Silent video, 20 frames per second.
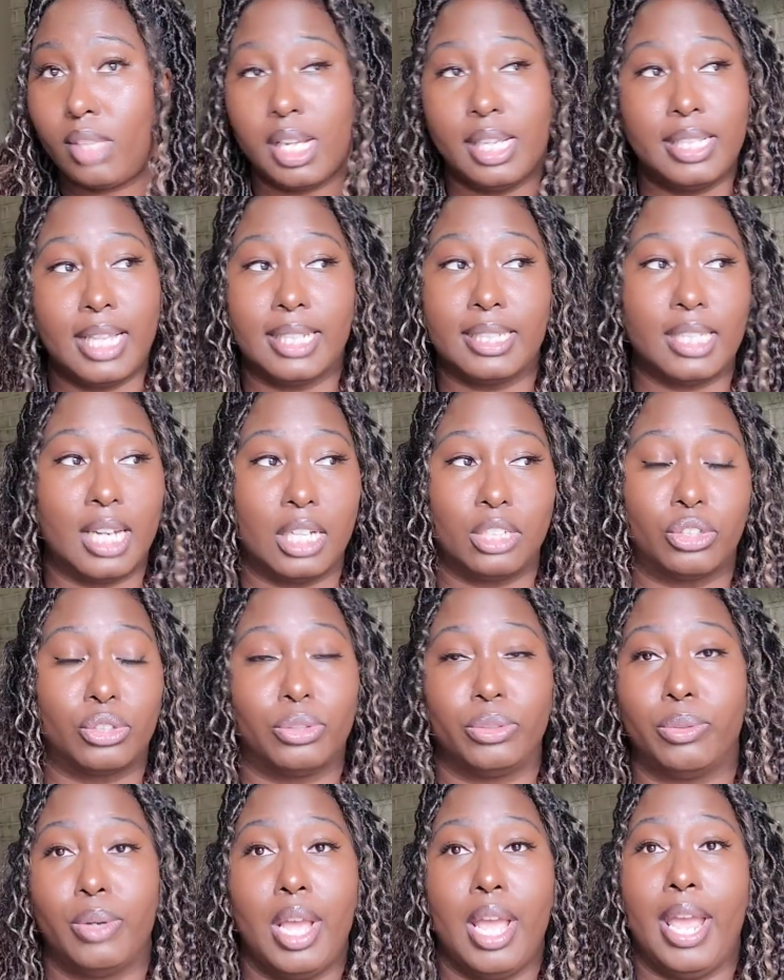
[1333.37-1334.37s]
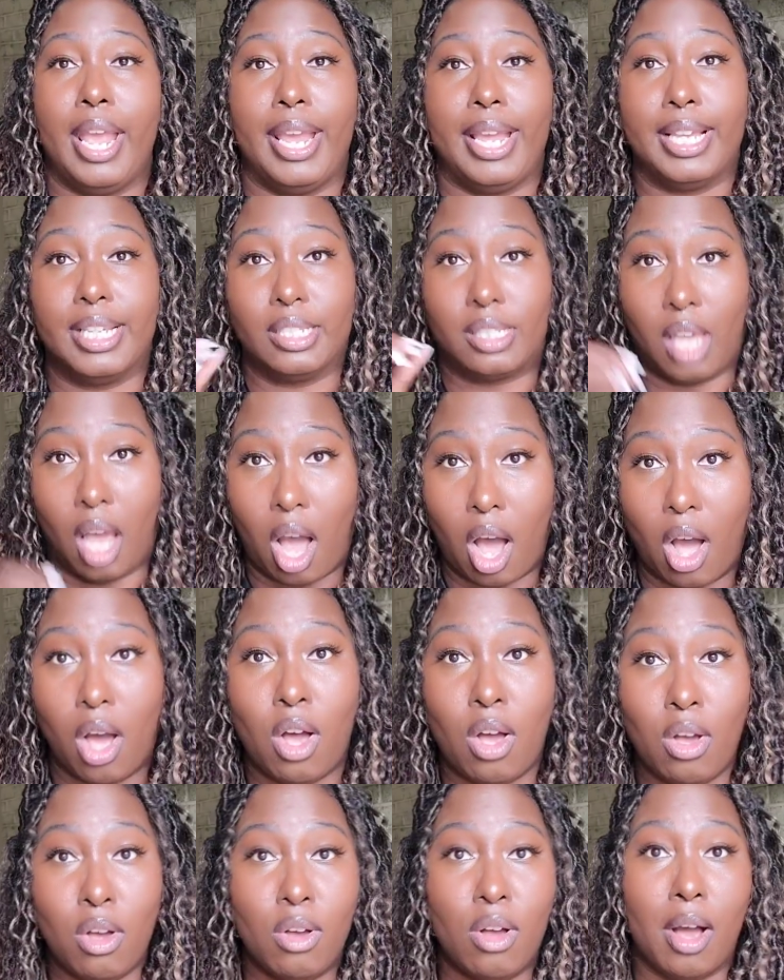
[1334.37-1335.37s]
That's not true. It's
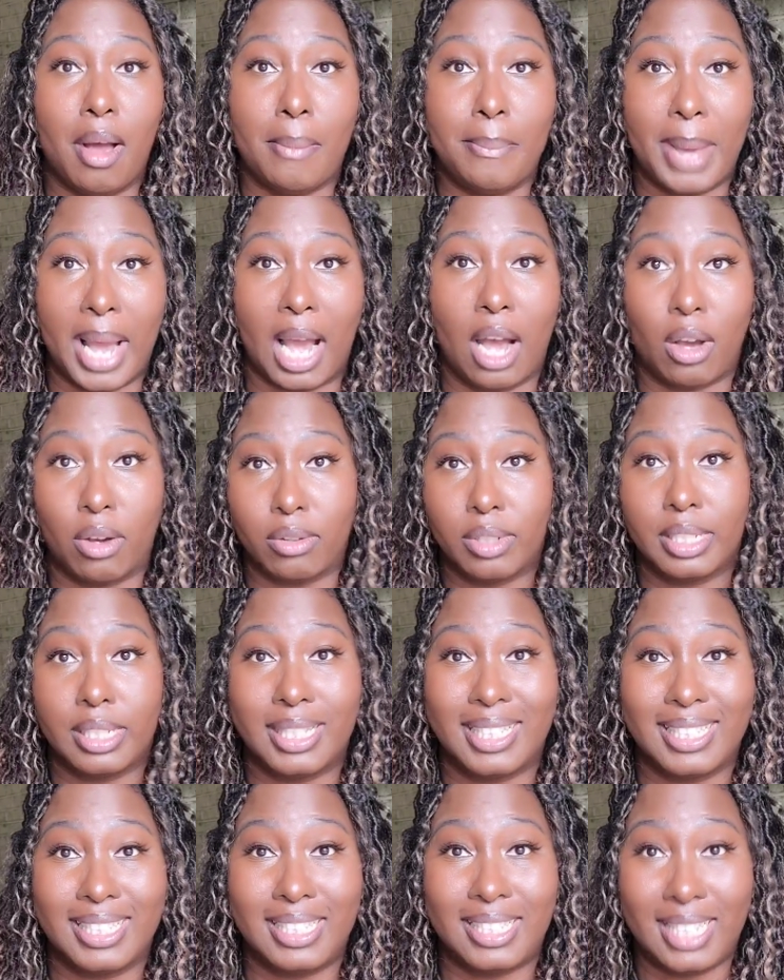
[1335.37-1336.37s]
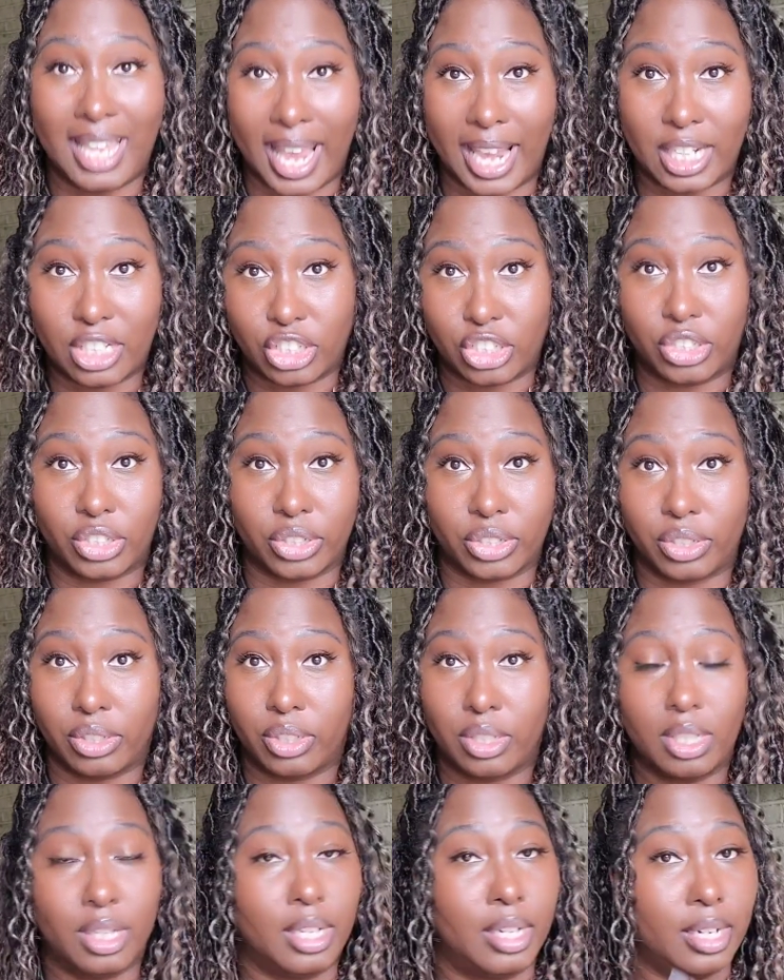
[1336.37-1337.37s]
all about texture,
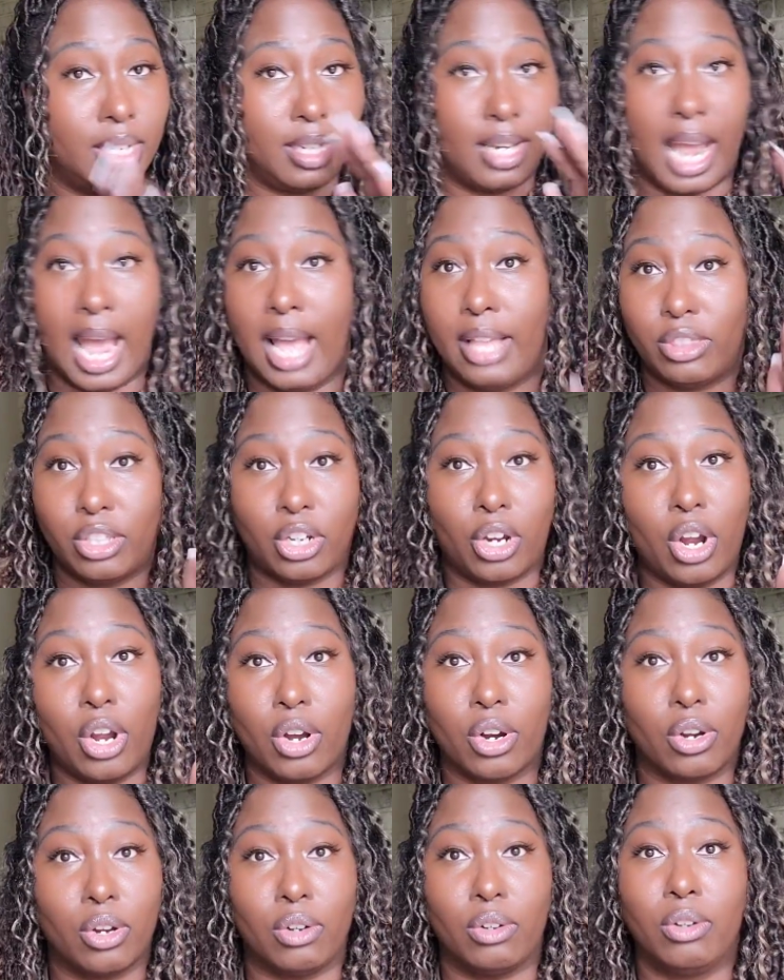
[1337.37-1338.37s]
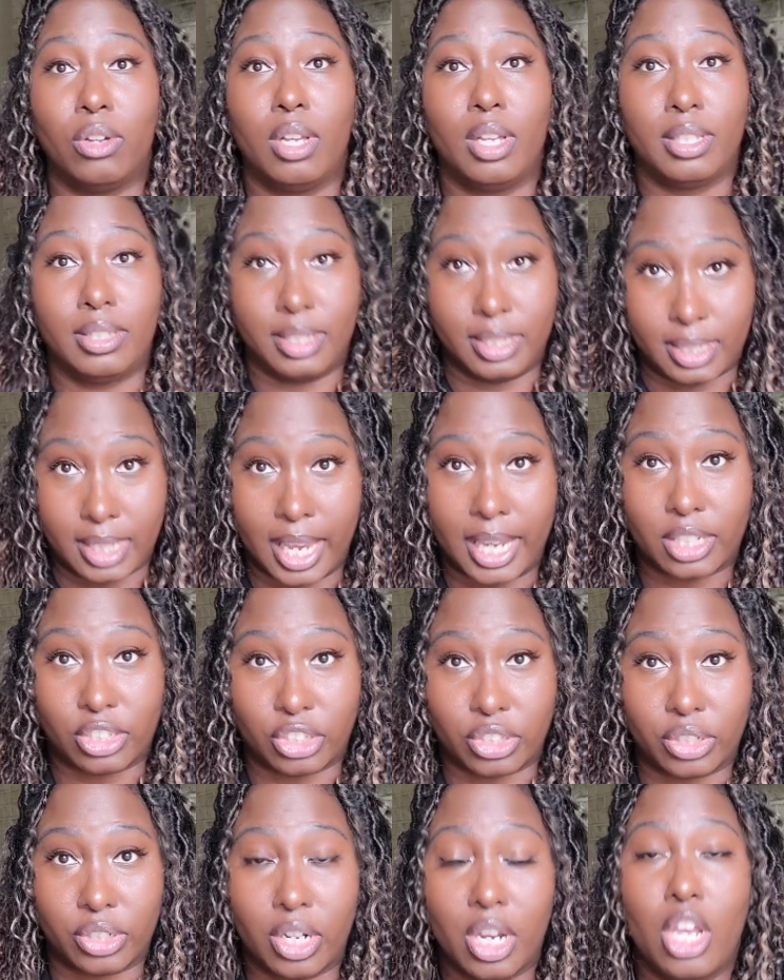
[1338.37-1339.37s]
not the curl, the
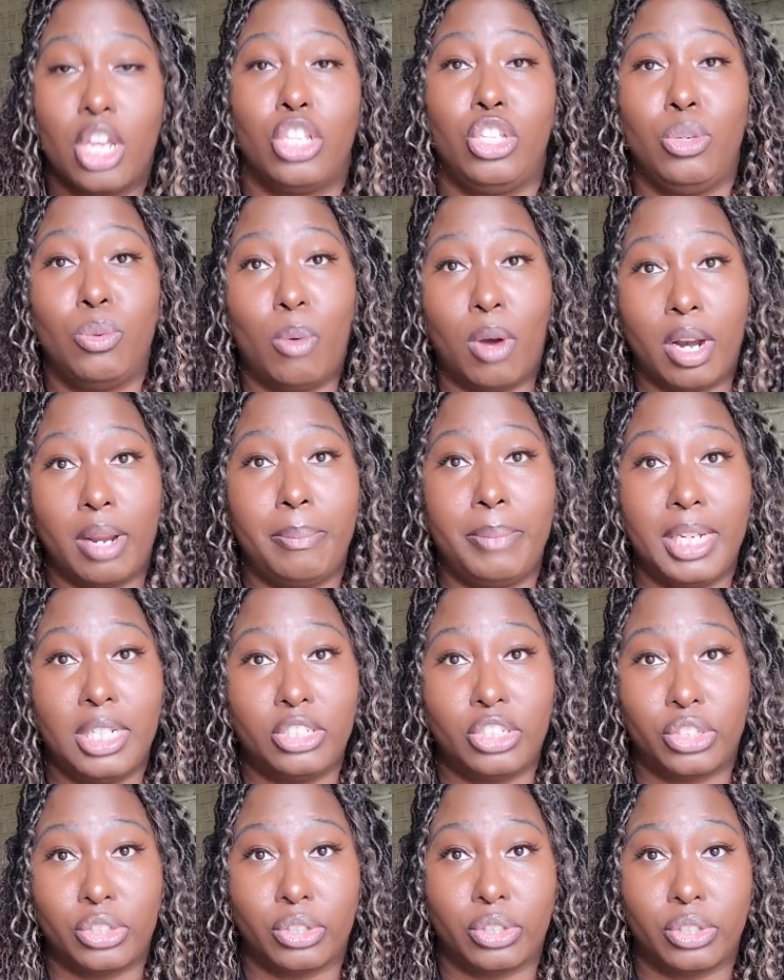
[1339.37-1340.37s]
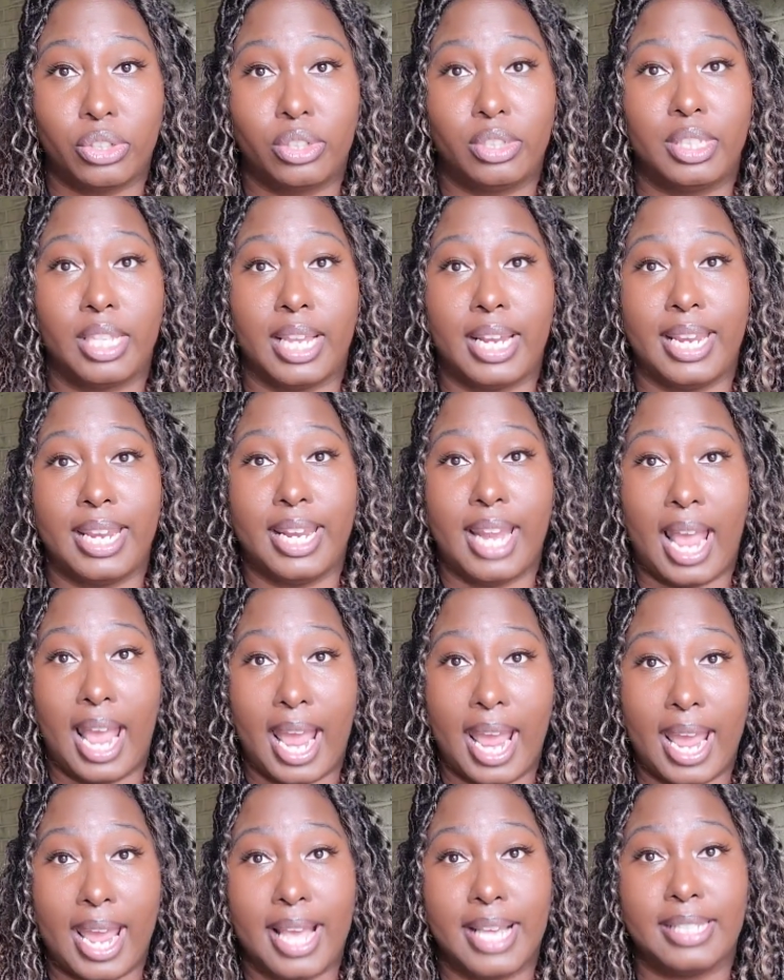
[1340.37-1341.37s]
texture. You want to be sure that it
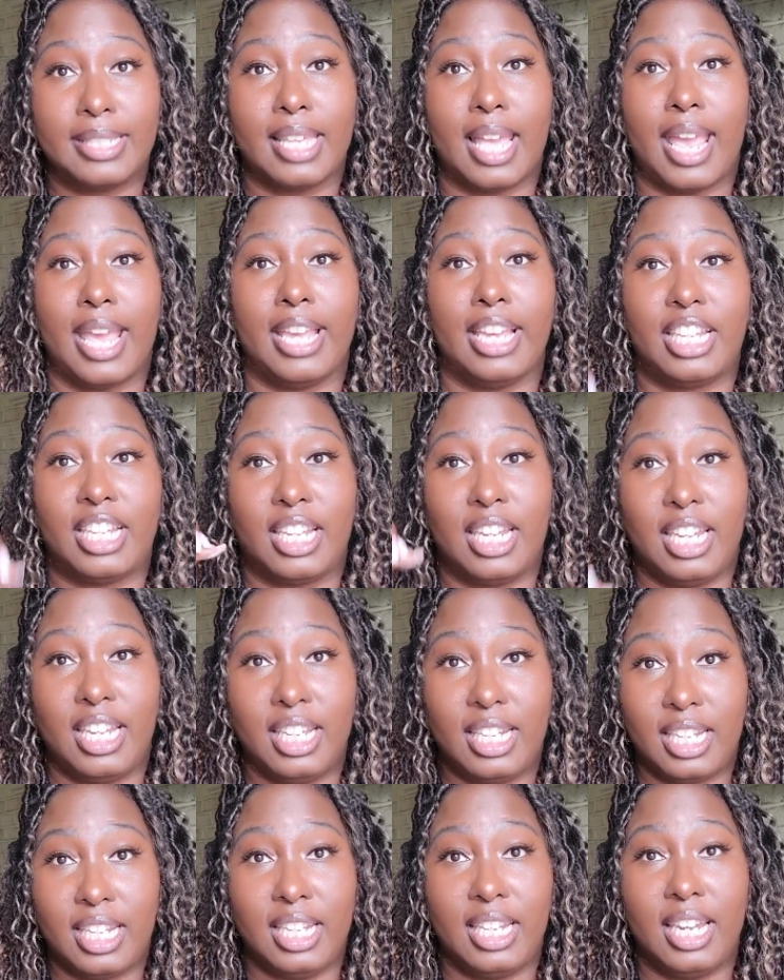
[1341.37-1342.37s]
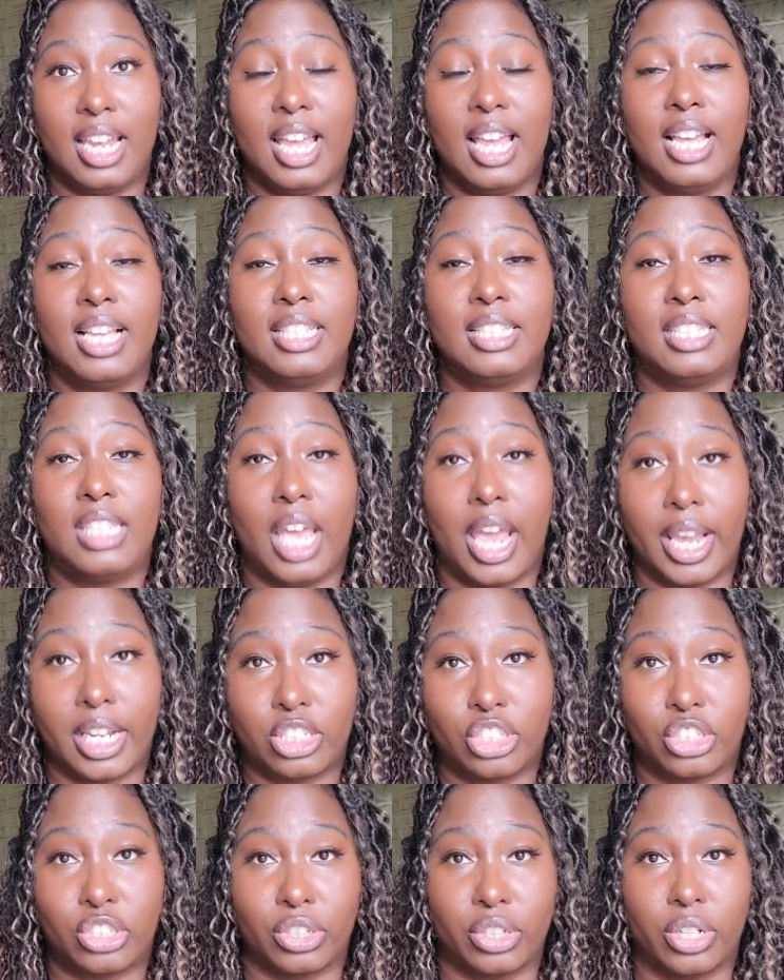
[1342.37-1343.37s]
has a kinky
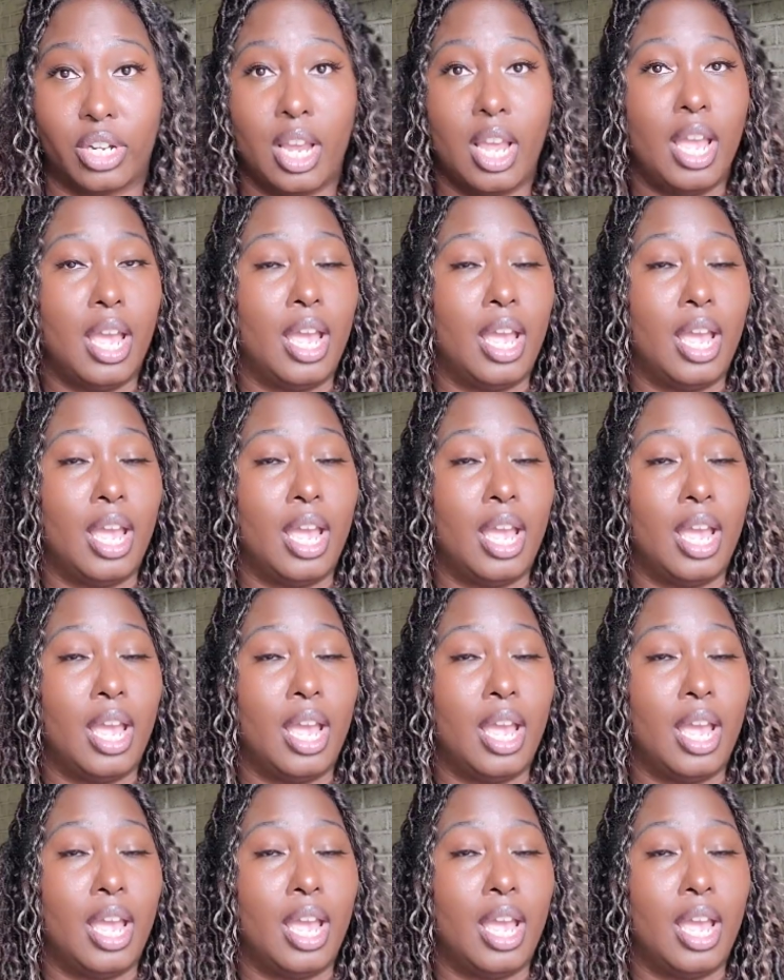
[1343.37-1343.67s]
texture.